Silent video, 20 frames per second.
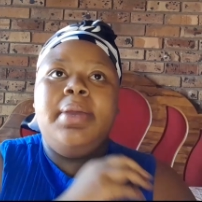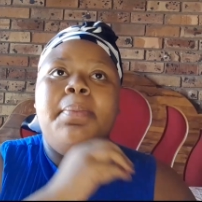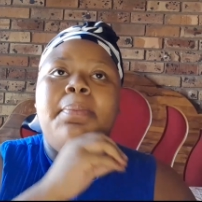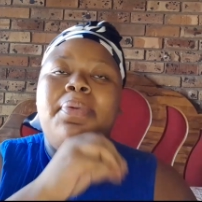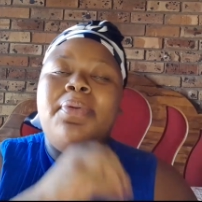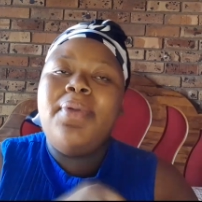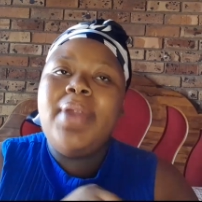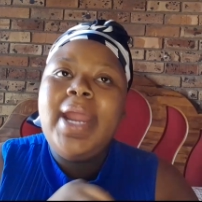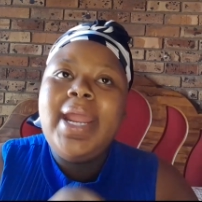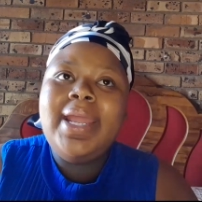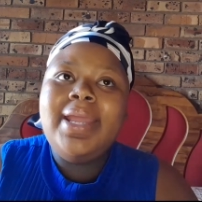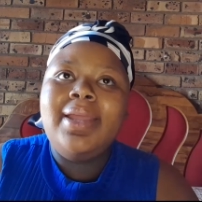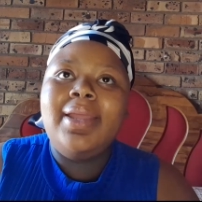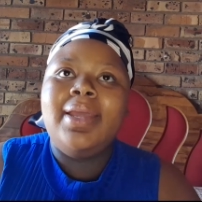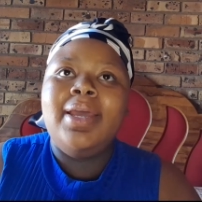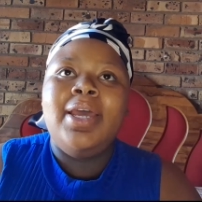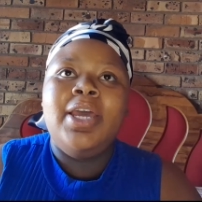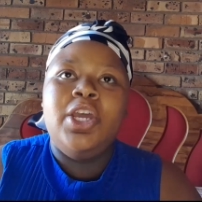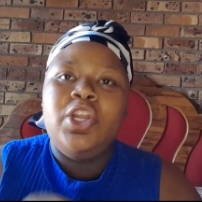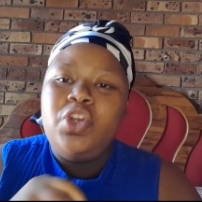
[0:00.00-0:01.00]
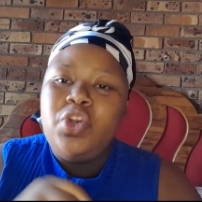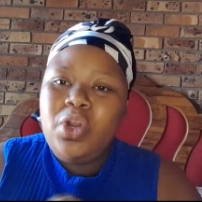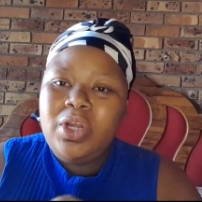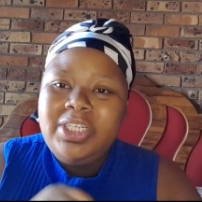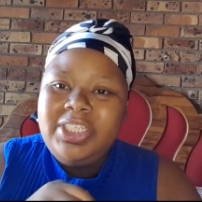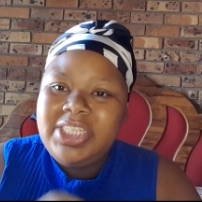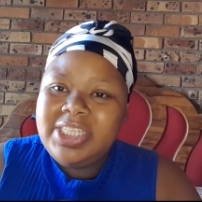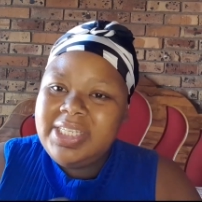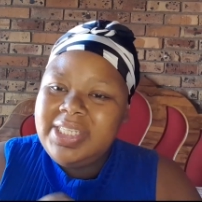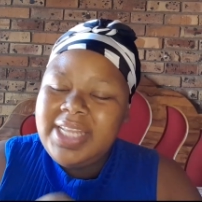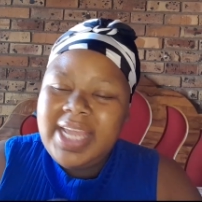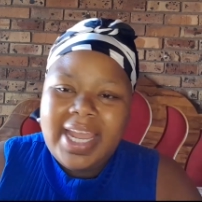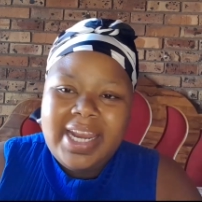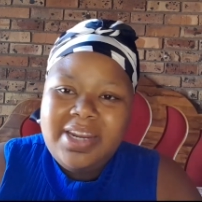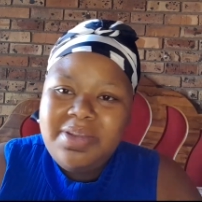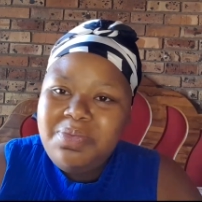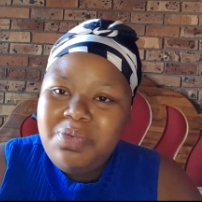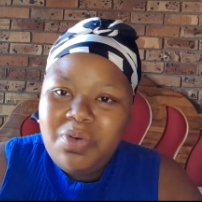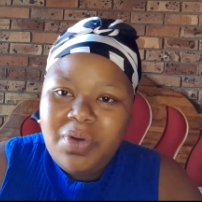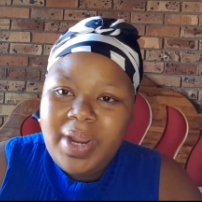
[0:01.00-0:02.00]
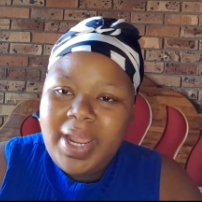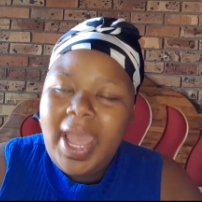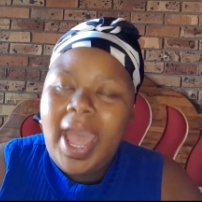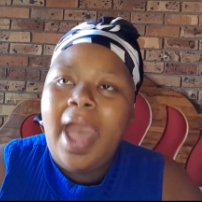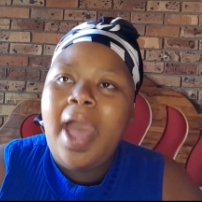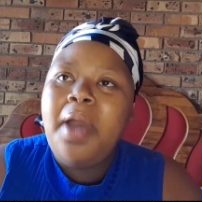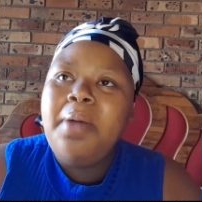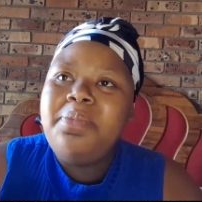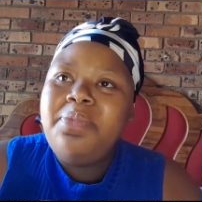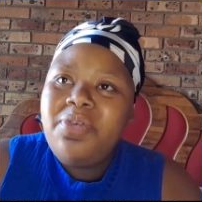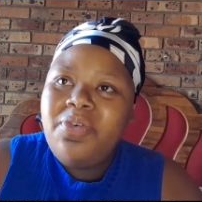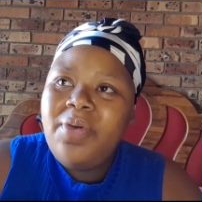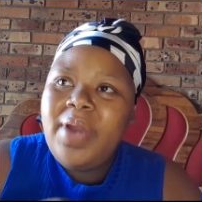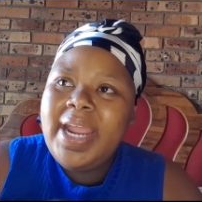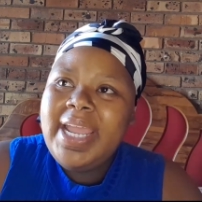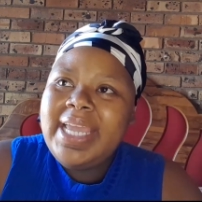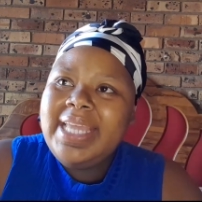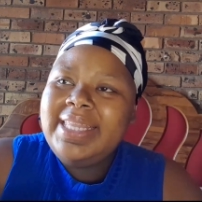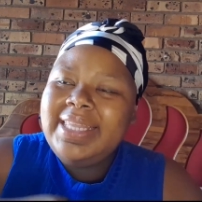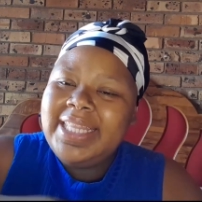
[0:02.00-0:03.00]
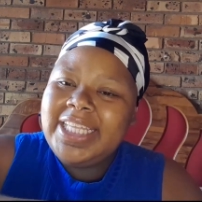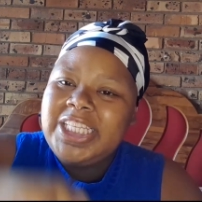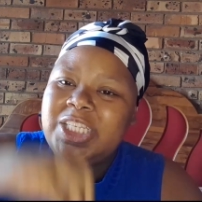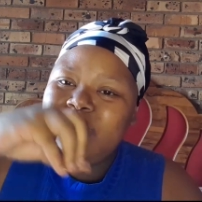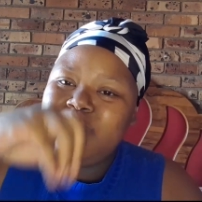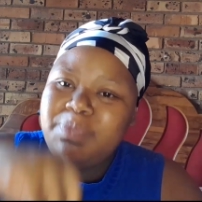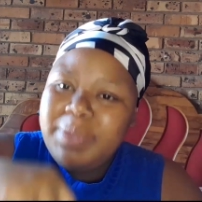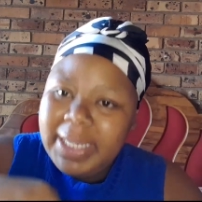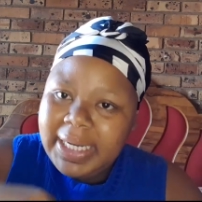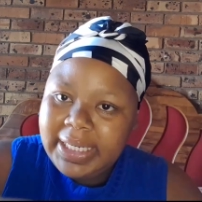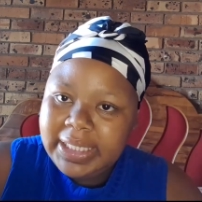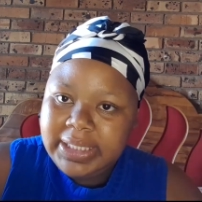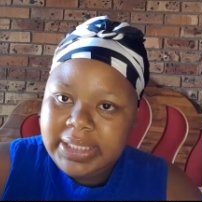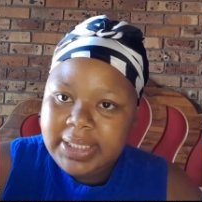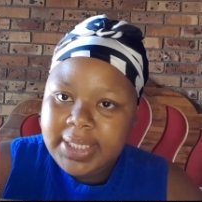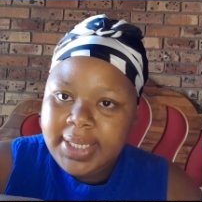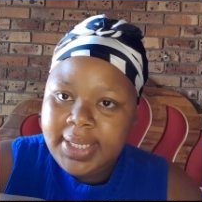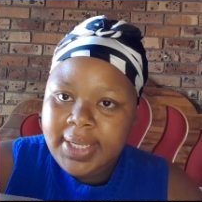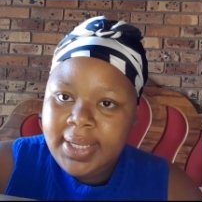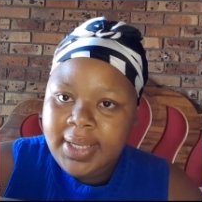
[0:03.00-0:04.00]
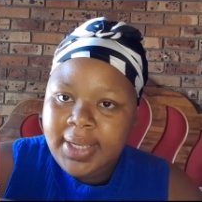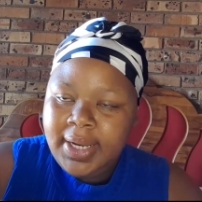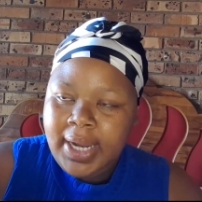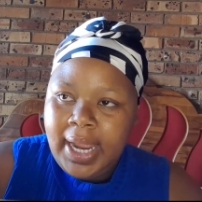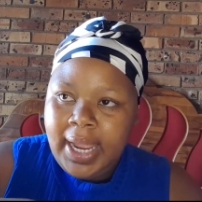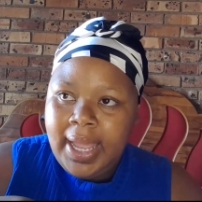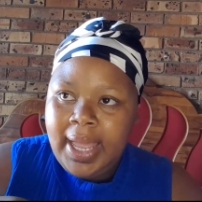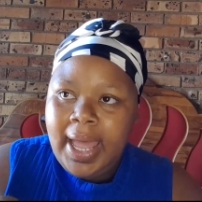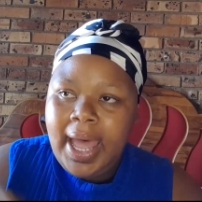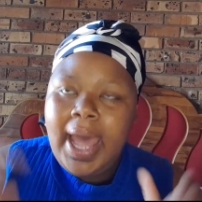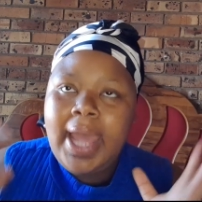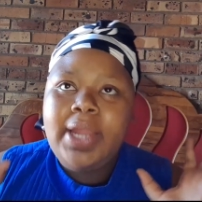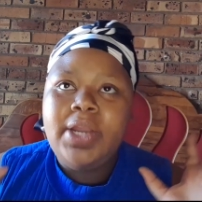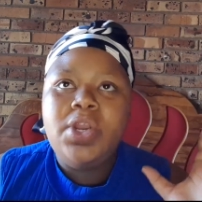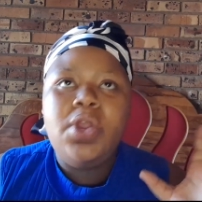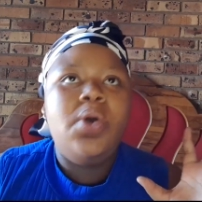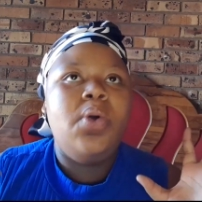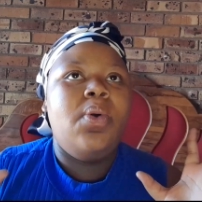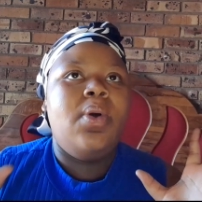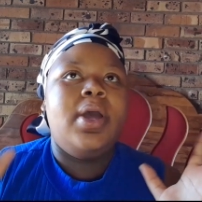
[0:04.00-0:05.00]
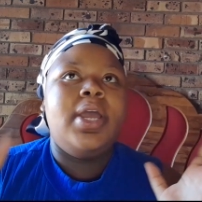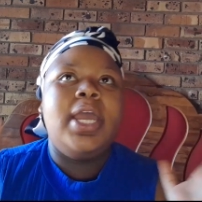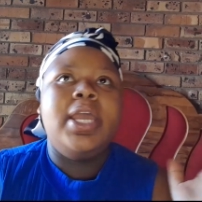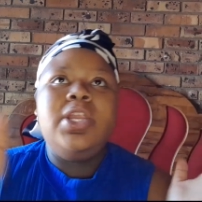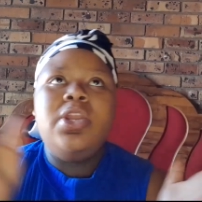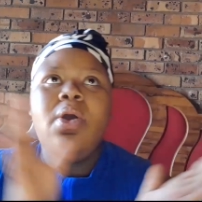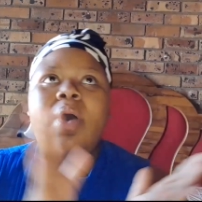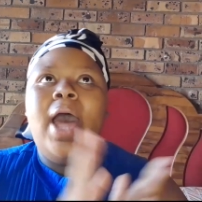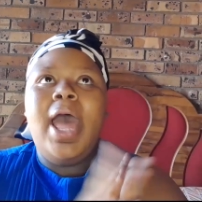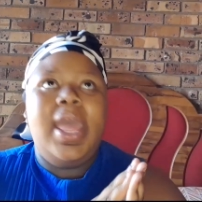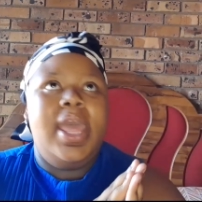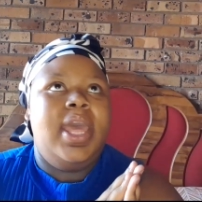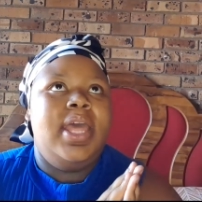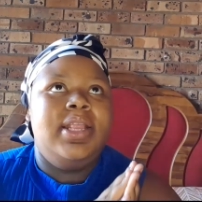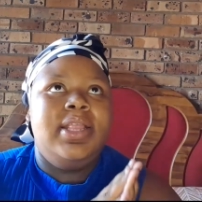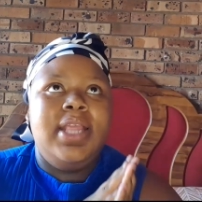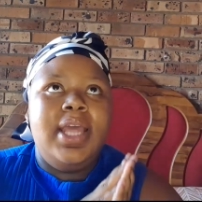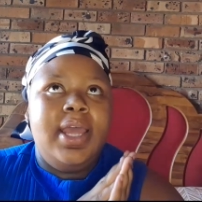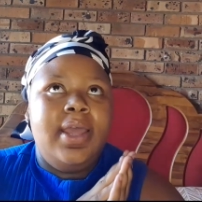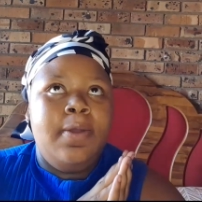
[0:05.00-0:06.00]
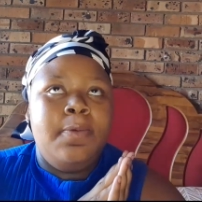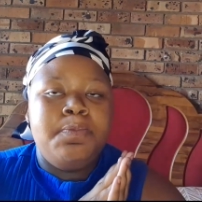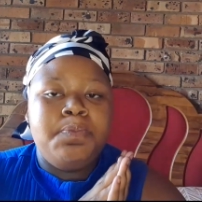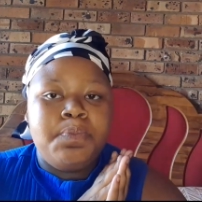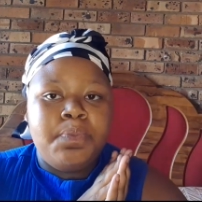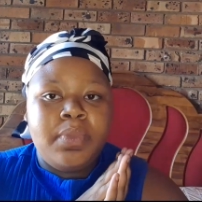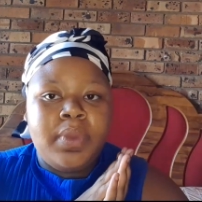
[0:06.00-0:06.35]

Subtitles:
praying, not just any prayer, pray in the spirit. I know, you know, I had the